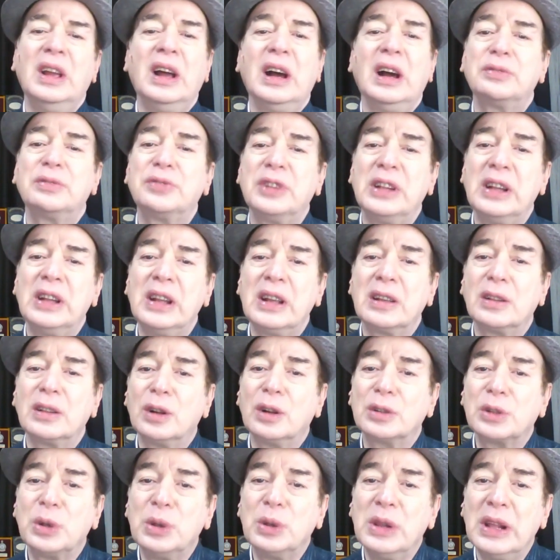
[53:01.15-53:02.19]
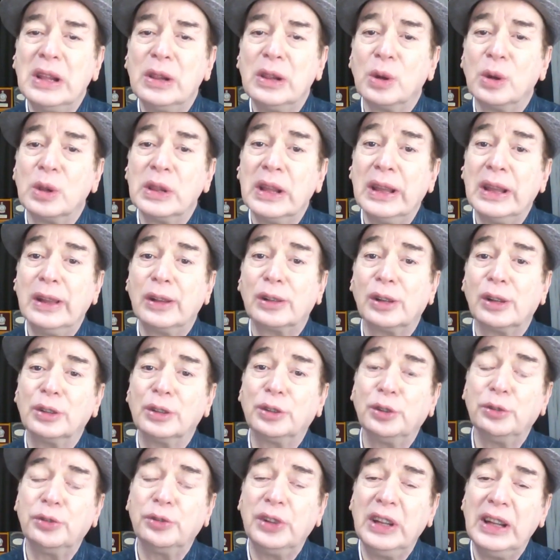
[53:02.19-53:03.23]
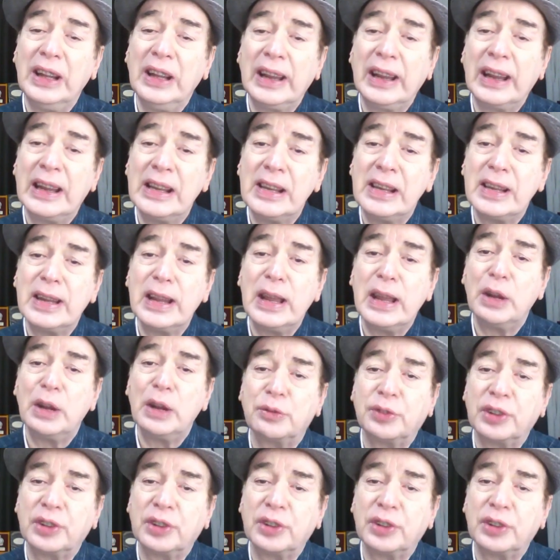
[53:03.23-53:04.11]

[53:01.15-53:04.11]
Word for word: are feeling not only lonely you're also feeling guilty